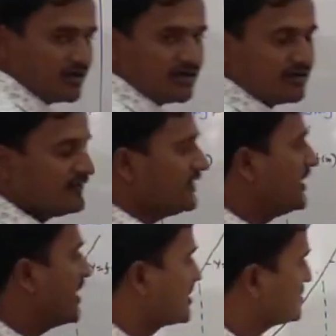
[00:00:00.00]
right.
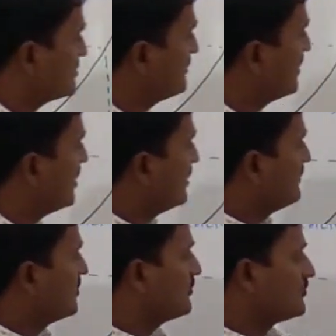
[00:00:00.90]
Next
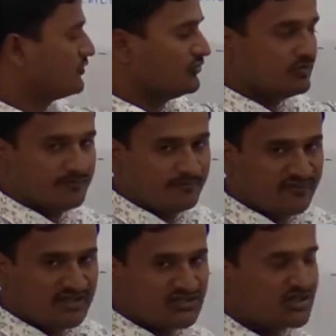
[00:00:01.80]
we'll go
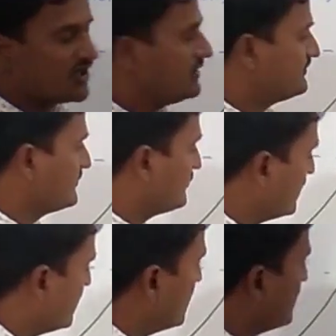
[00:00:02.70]
to this graph. So
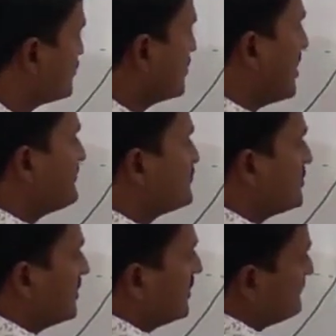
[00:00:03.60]
here you should
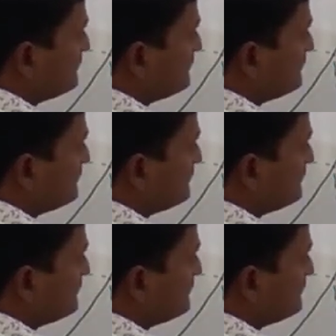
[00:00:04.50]
observe